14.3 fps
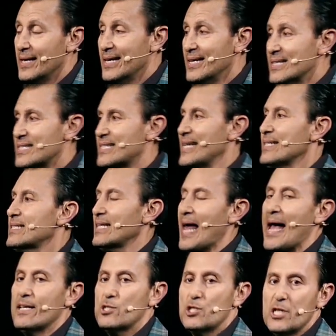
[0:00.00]
Since
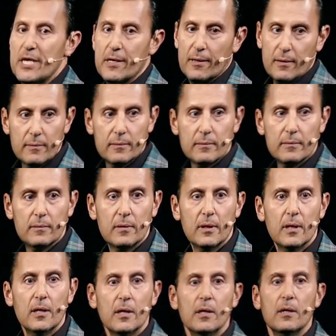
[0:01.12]
last year,
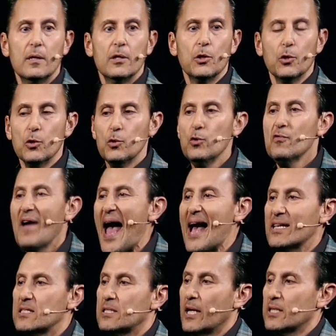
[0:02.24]
you've
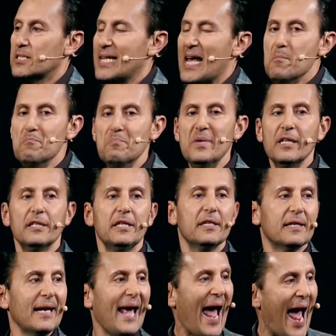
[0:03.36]
asked us a million
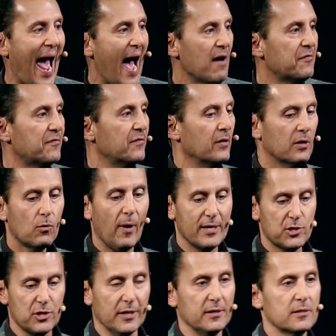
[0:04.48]
and a half
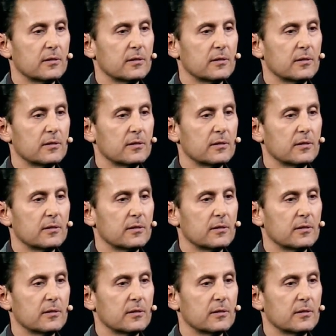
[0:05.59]
questions.